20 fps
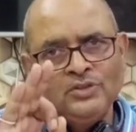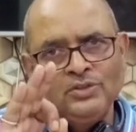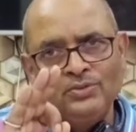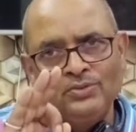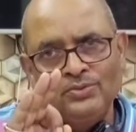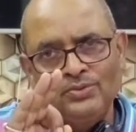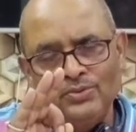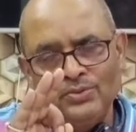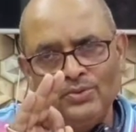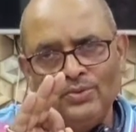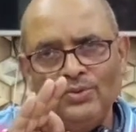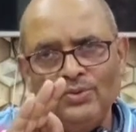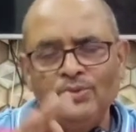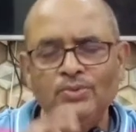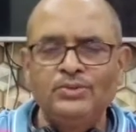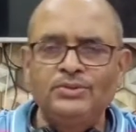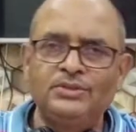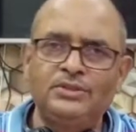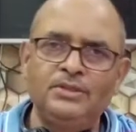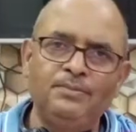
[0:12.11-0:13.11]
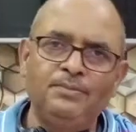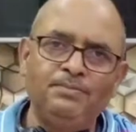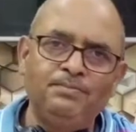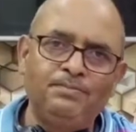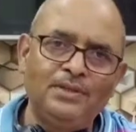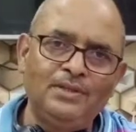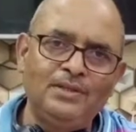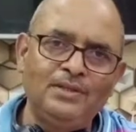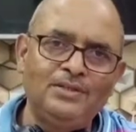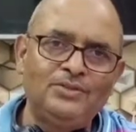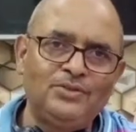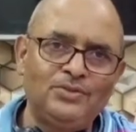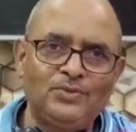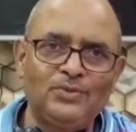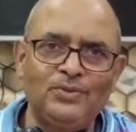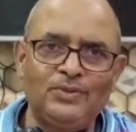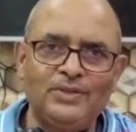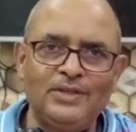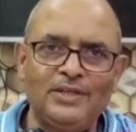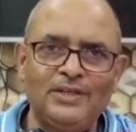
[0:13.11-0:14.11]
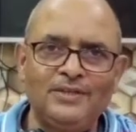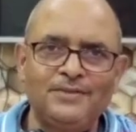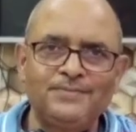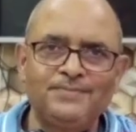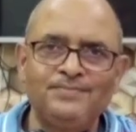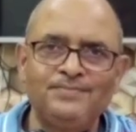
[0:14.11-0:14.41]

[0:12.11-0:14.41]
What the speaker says: So Simple tutorial.